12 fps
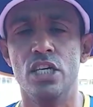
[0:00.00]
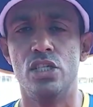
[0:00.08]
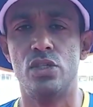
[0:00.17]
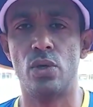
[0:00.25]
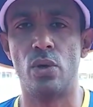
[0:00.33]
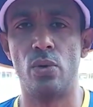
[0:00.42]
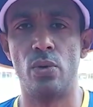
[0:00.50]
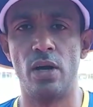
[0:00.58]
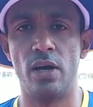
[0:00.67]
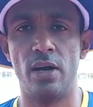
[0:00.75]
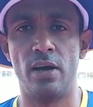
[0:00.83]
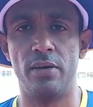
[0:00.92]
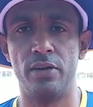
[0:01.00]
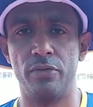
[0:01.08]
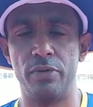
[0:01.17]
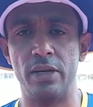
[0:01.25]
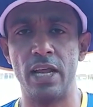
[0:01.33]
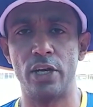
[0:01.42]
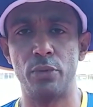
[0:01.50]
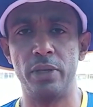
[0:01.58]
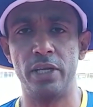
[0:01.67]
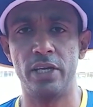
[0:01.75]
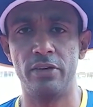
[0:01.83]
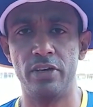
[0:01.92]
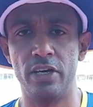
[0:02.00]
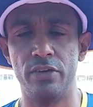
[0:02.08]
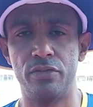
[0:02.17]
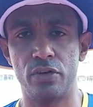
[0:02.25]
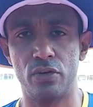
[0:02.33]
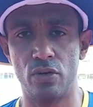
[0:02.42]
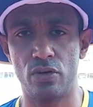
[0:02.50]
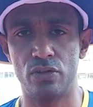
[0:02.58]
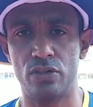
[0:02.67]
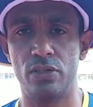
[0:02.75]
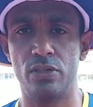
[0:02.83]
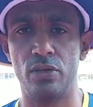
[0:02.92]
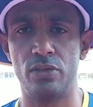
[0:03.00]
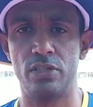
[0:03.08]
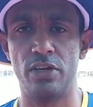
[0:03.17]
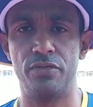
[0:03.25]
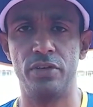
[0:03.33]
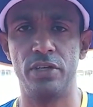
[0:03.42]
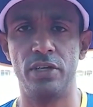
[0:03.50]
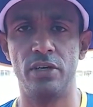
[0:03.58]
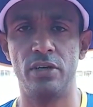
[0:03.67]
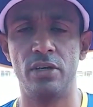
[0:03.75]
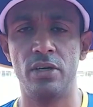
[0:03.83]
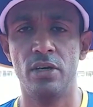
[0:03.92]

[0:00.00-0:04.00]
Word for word: So, uh, you know, we're glad to be here. We're here for a cause, the safety, uh,